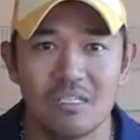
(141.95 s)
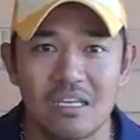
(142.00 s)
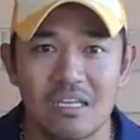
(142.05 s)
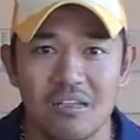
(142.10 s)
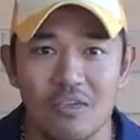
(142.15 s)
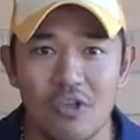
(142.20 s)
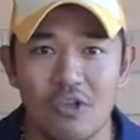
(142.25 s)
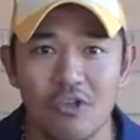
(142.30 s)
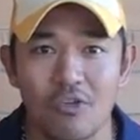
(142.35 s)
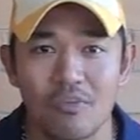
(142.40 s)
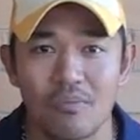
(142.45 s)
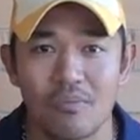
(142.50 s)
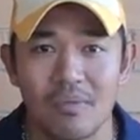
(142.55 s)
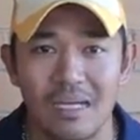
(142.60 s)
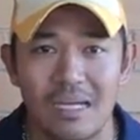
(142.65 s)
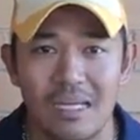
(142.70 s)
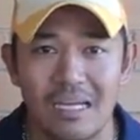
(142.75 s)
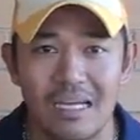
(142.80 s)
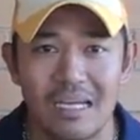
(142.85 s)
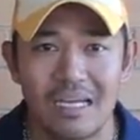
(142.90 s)
local
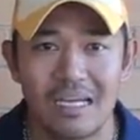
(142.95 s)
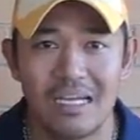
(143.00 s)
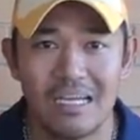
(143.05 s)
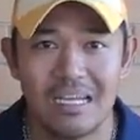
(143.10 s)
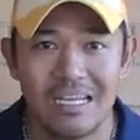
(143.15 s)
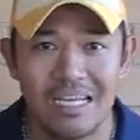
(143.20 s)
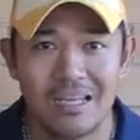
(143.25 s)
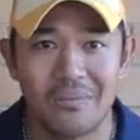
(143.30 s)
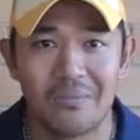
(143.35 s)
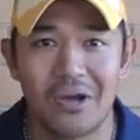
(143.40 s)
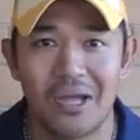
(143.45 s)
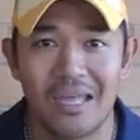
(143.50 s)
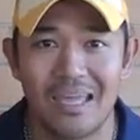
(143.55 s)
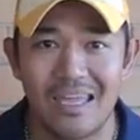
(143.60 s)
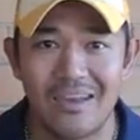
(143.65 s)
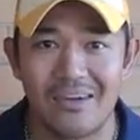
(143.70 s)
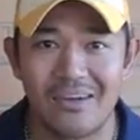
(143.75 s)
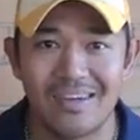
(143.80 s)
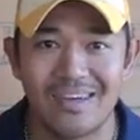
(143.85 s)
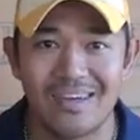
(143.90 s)
meaning in my
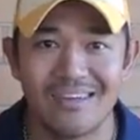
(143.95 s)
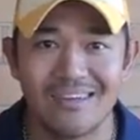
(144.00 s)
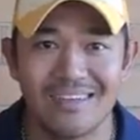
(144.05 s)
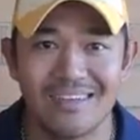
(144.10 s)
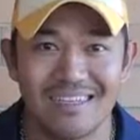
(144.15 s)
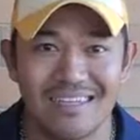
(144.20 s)
area.